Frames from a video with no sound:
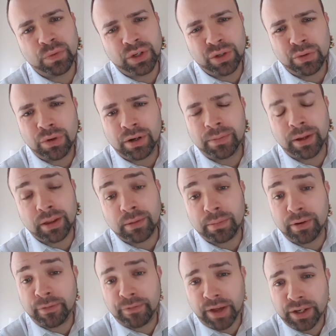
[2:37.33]
we're talking about the
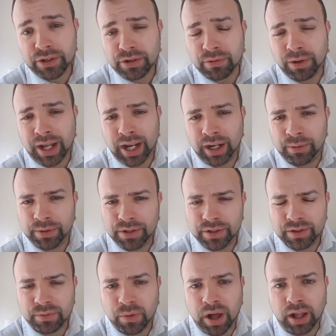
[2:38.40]
professional language
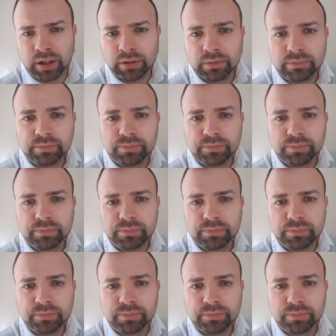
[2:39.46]
as well.